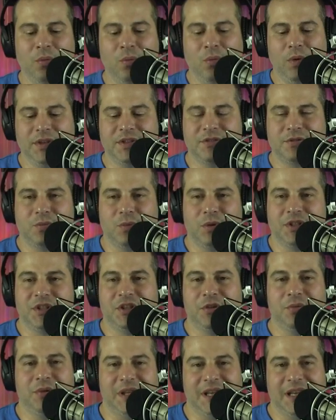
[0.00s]
What's
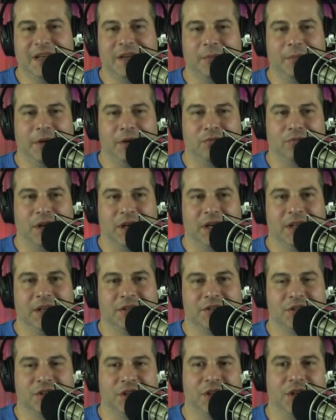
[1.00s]
what's unique about running
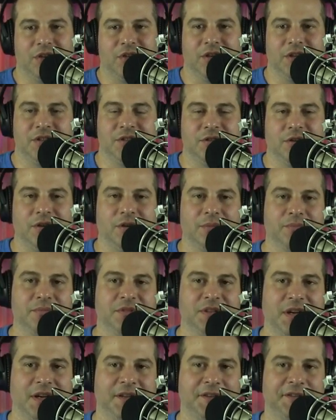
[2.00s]
a security
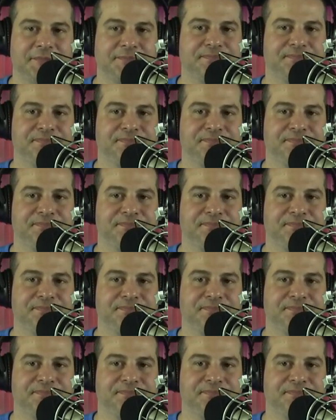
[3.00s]
startup, Tyler?